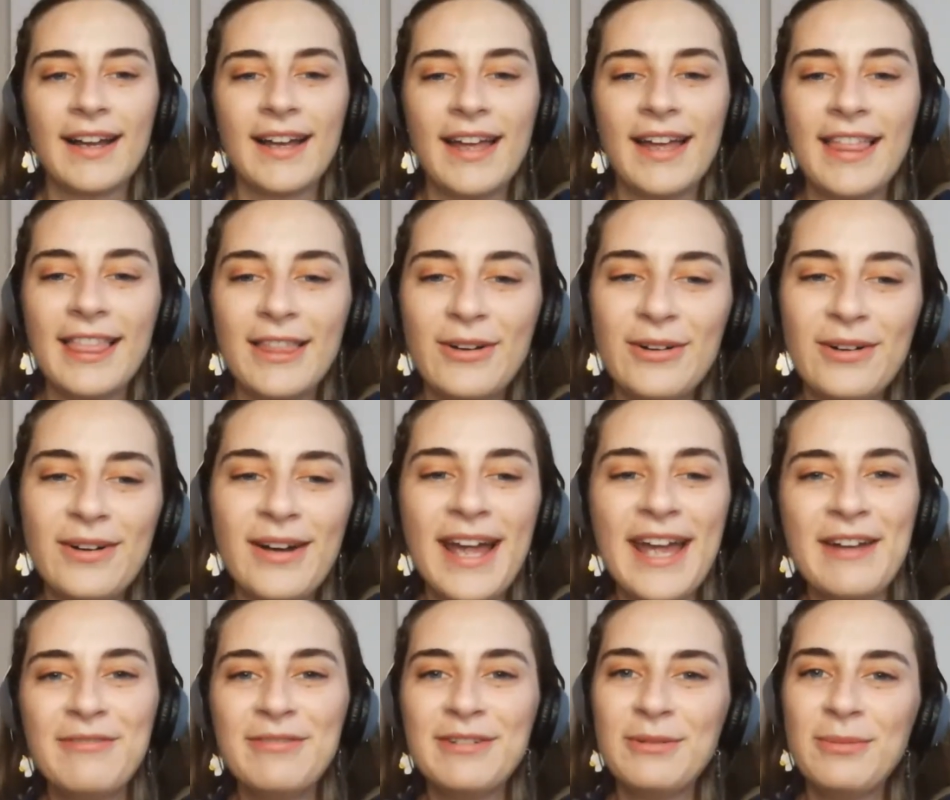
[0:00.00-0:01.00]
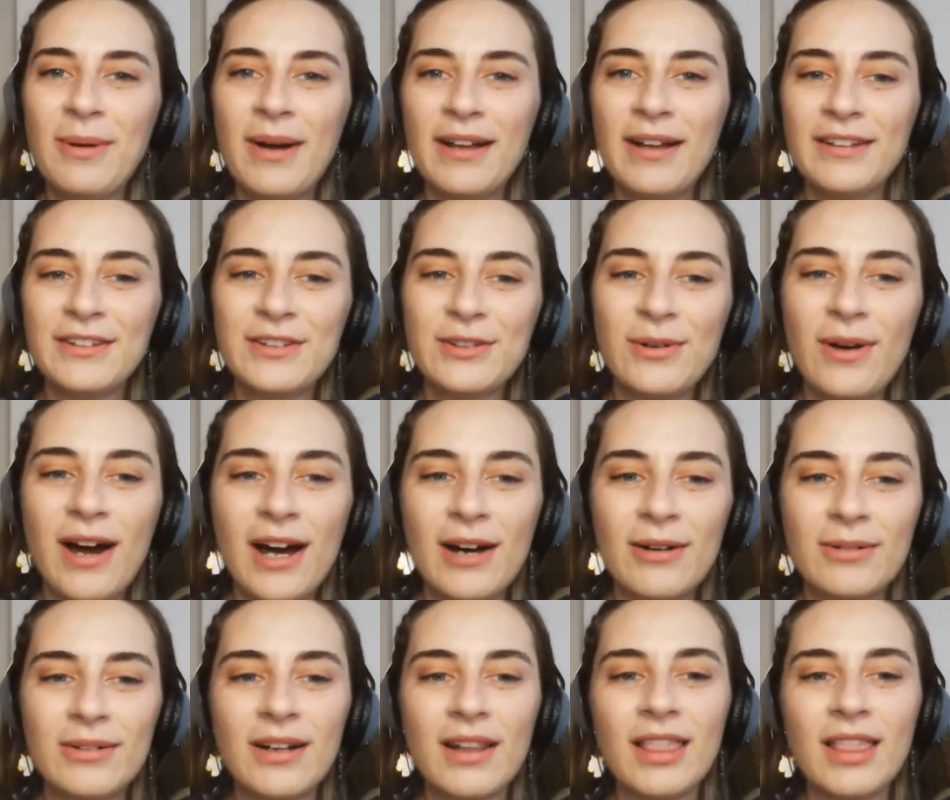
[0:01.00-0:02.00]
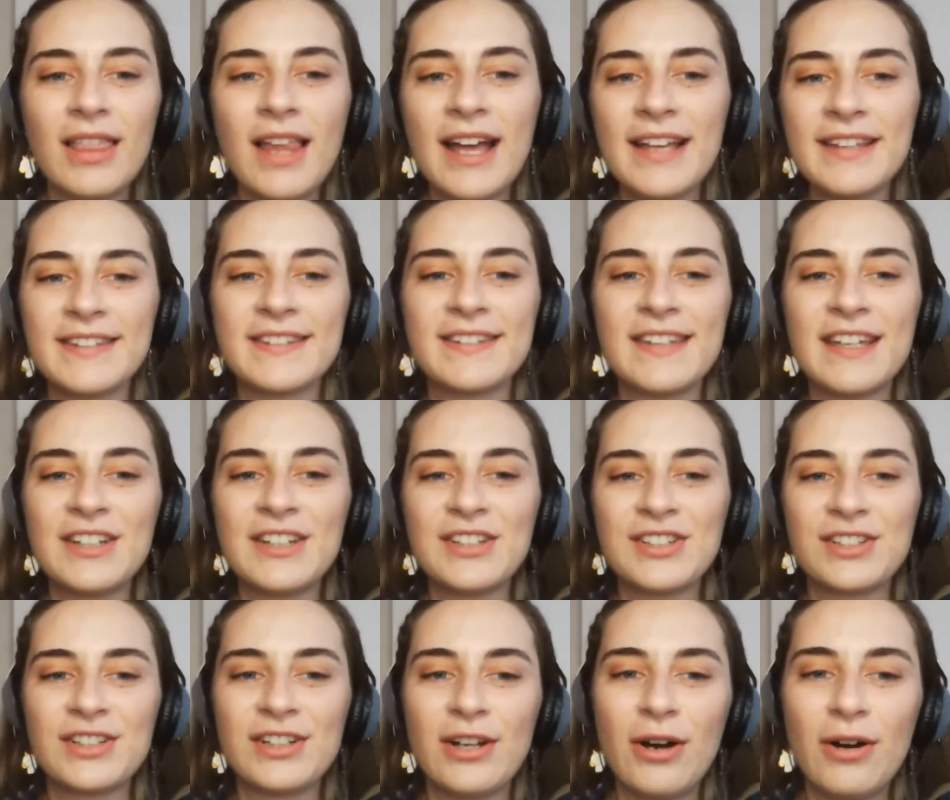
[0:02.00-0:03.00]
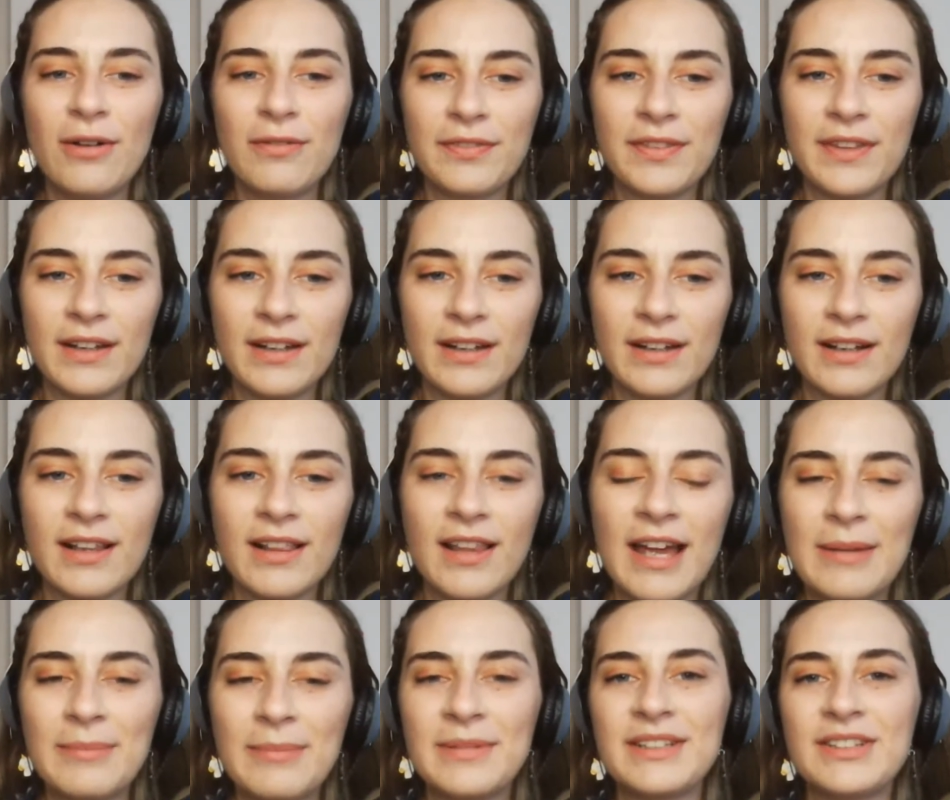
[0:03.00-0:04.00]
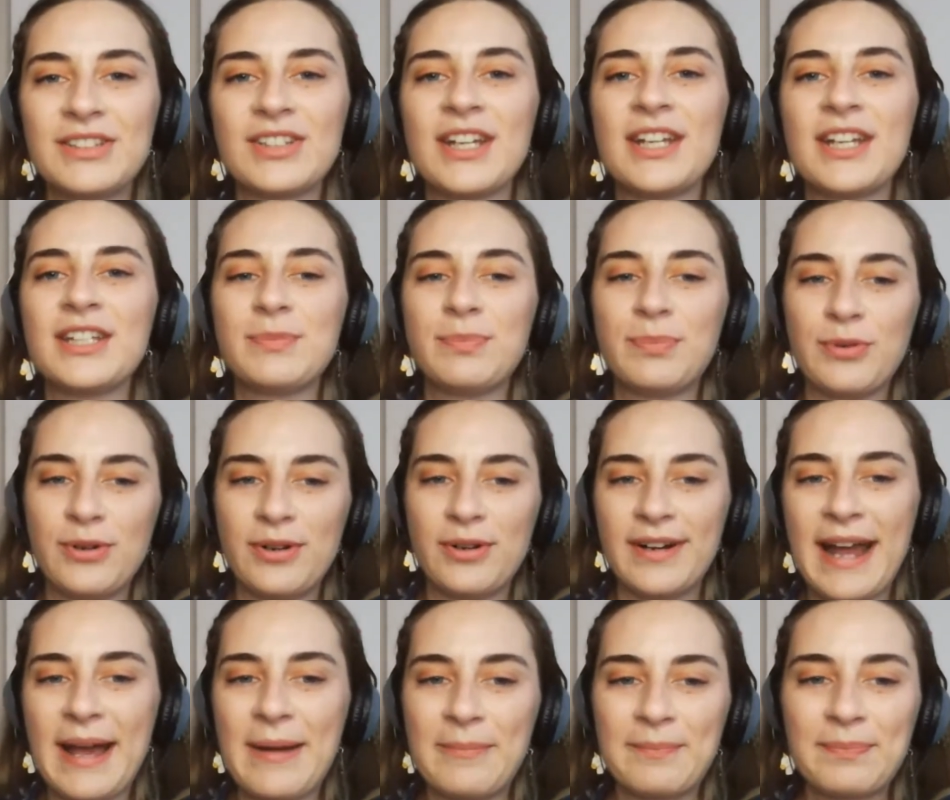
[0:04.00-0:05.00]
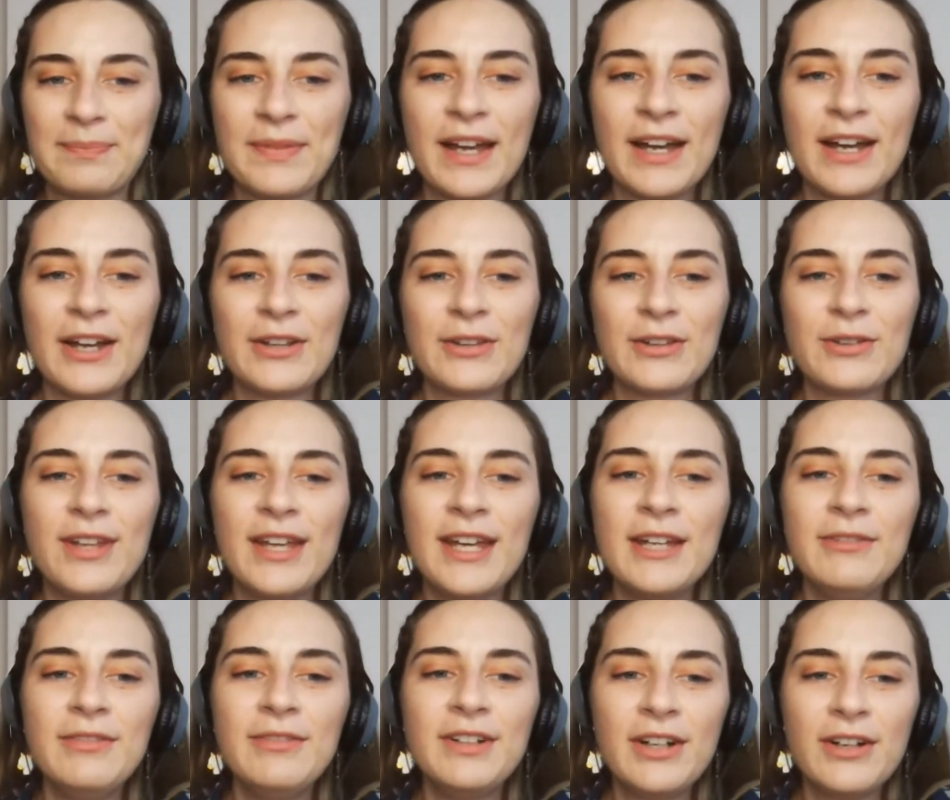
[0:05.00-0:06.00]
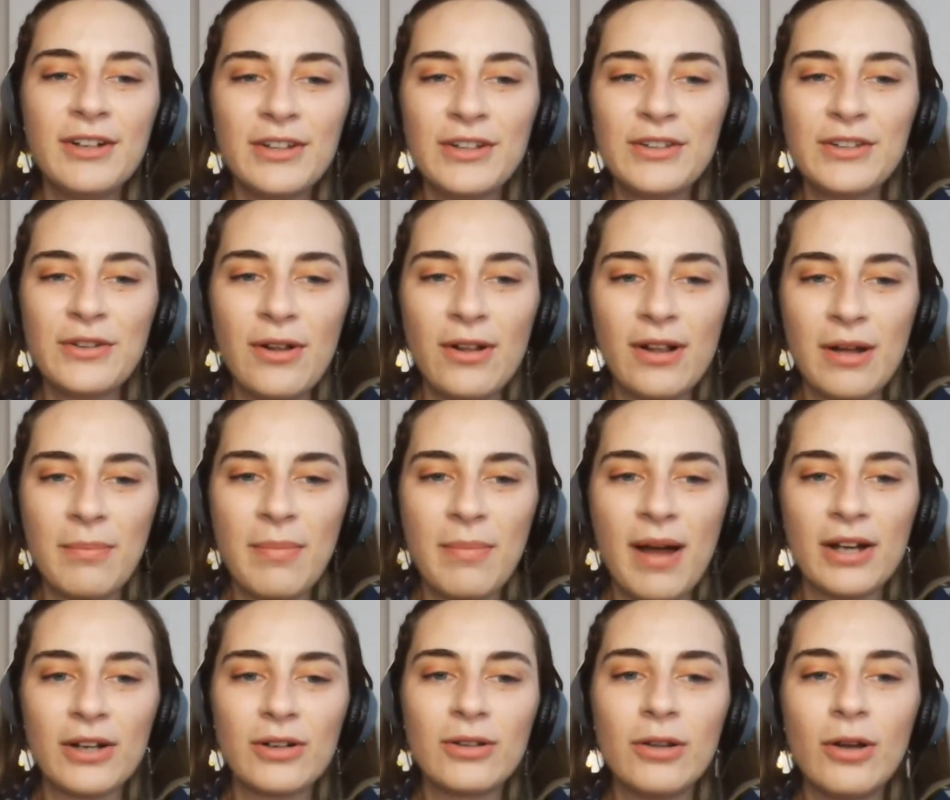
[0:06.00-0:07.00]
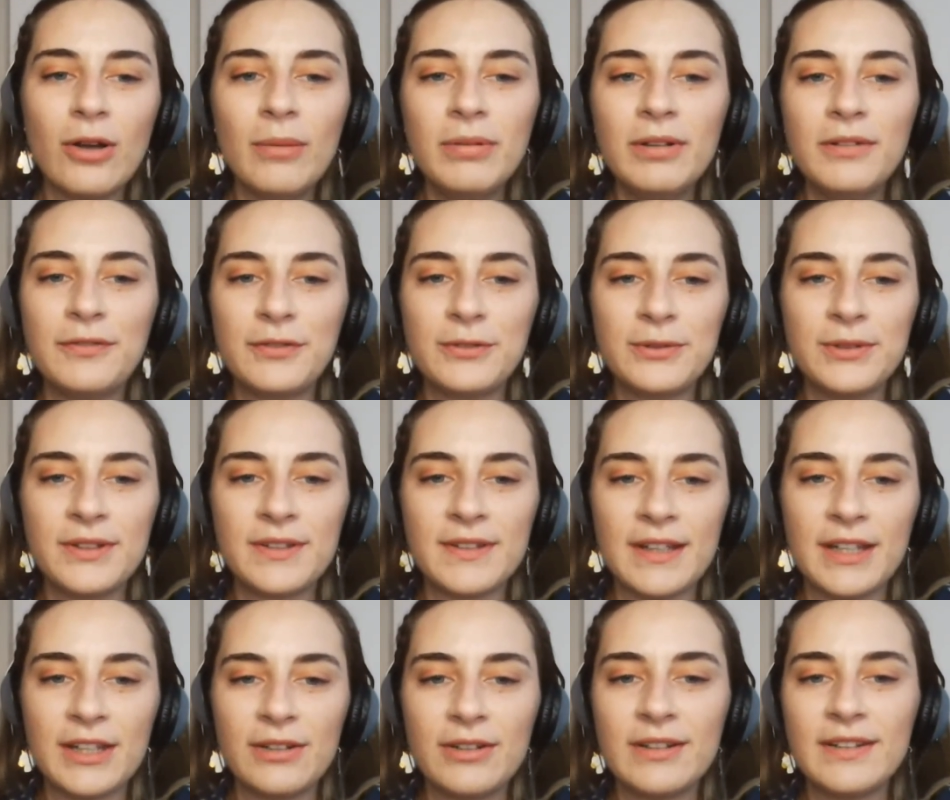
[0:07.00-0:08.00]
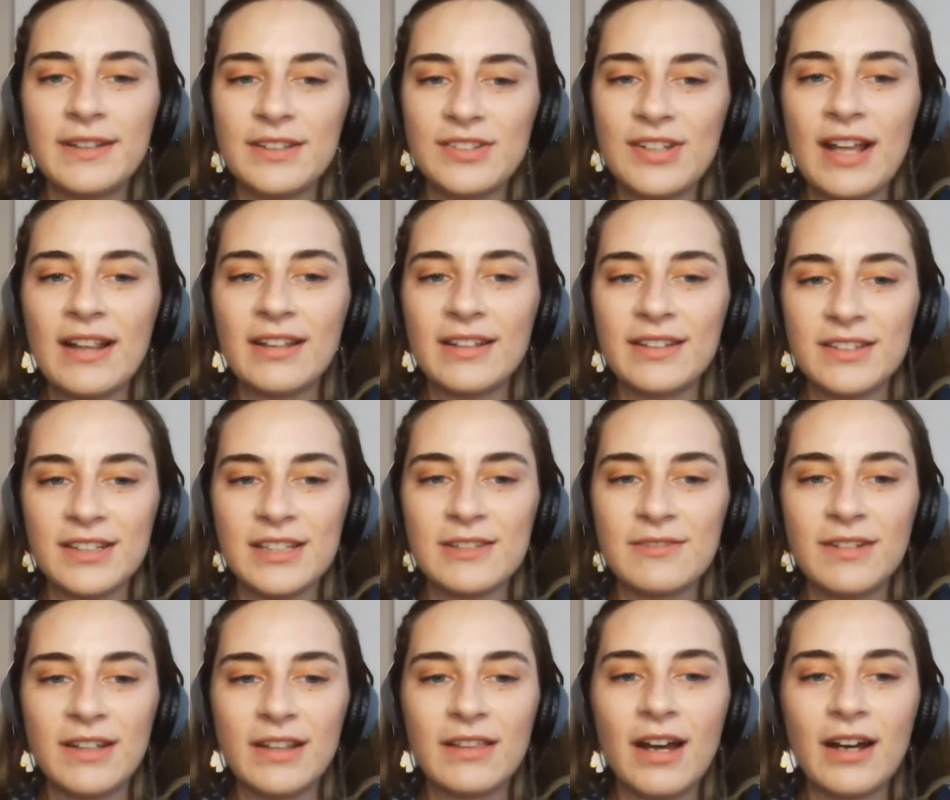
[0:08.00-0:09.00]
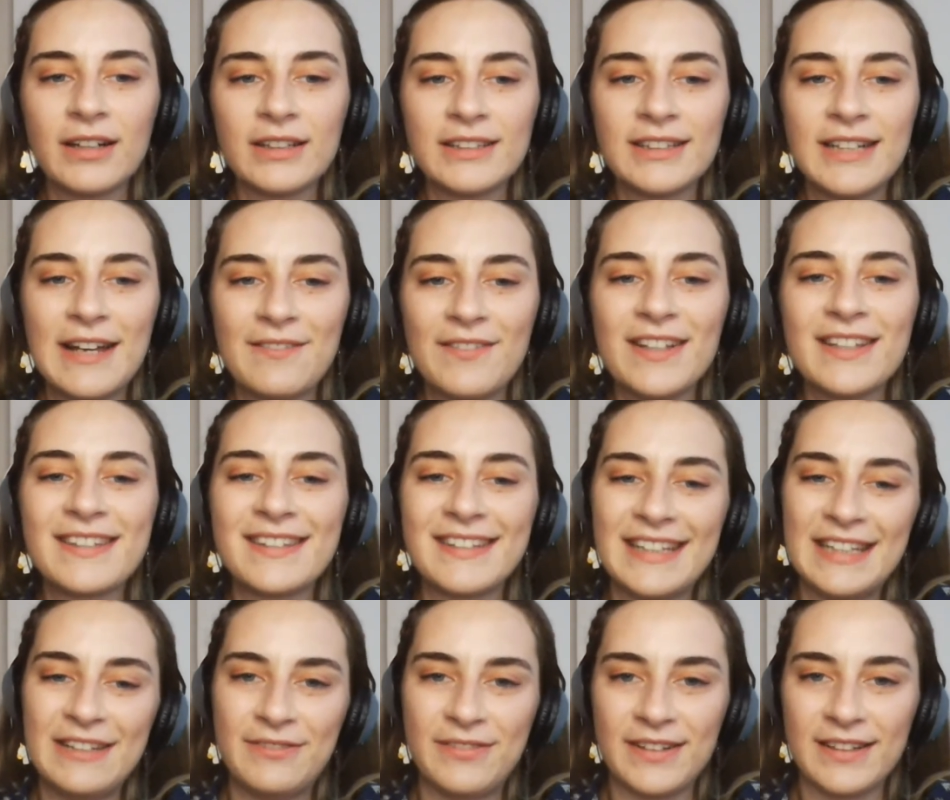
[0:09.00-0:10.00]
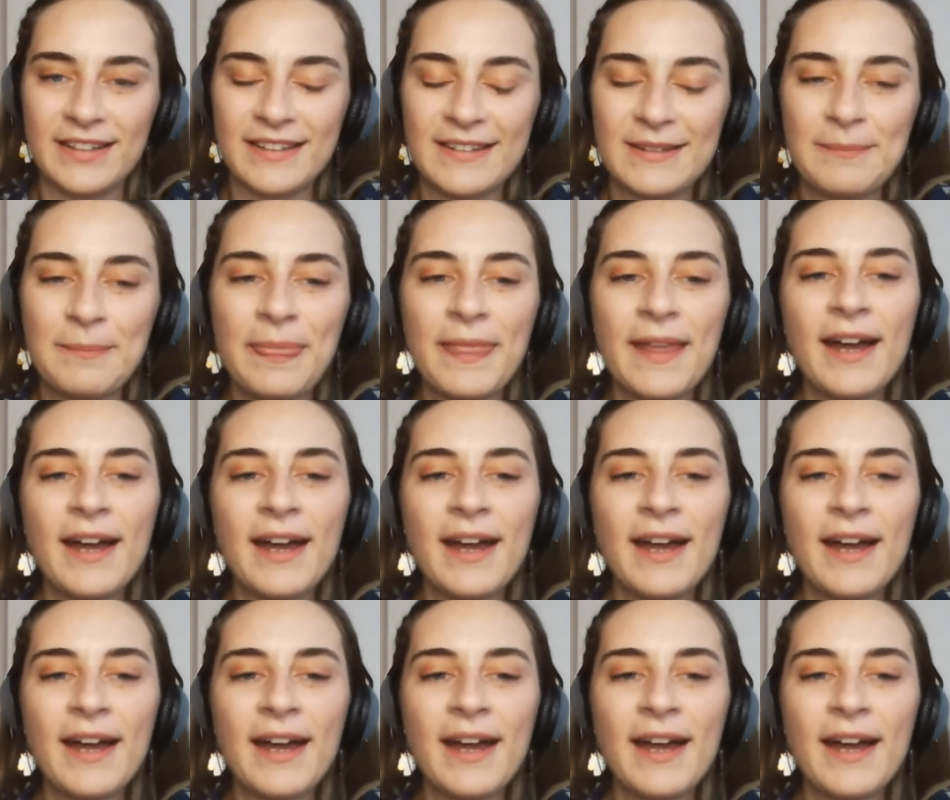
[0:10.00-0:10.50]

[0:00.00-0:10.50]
Hello everyone to our last session of the climate change program. Today we're going to talk about global food security challenges with Dr. Emma Stephens.